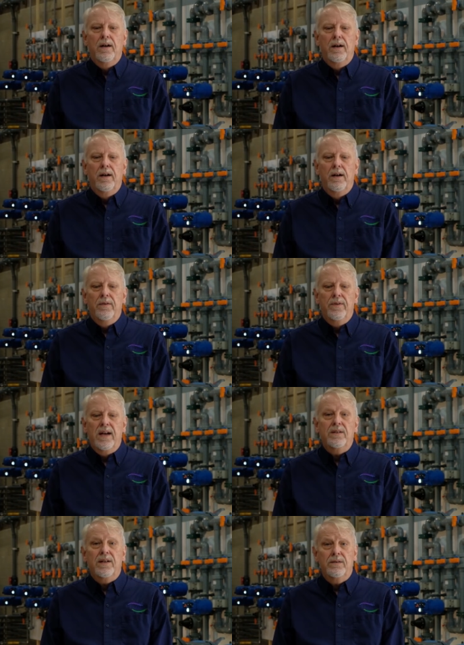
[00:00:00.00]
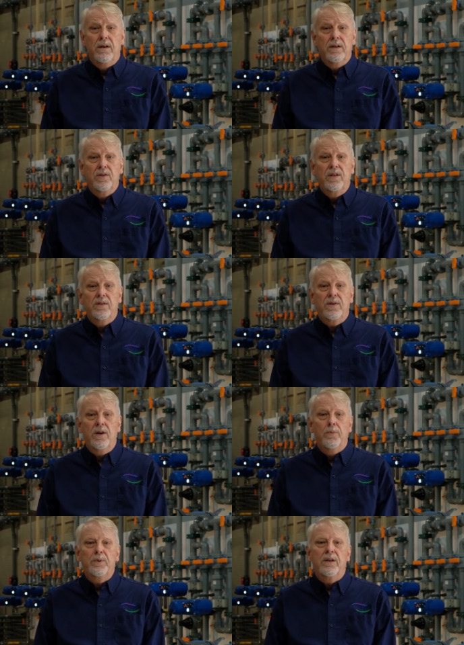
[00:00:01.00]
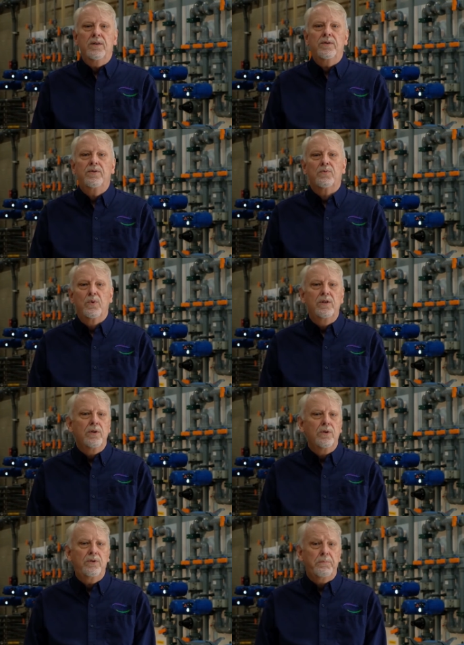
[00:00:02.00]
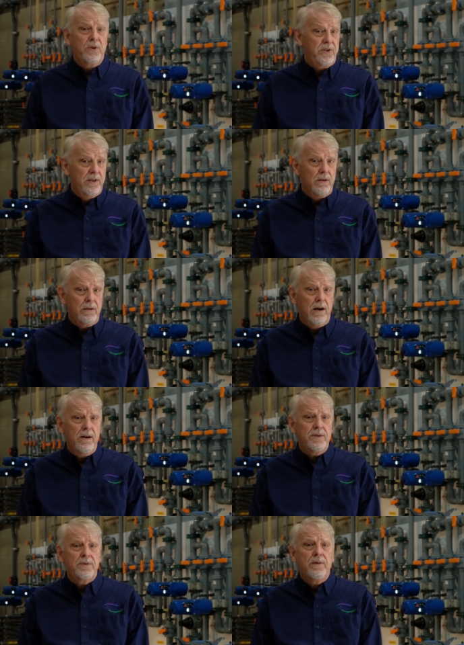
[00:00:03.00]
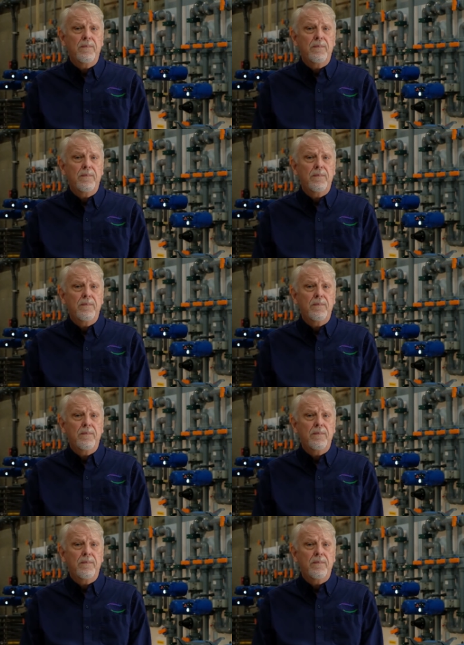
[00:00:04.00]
uh, that technology has helped us reduce personnel costs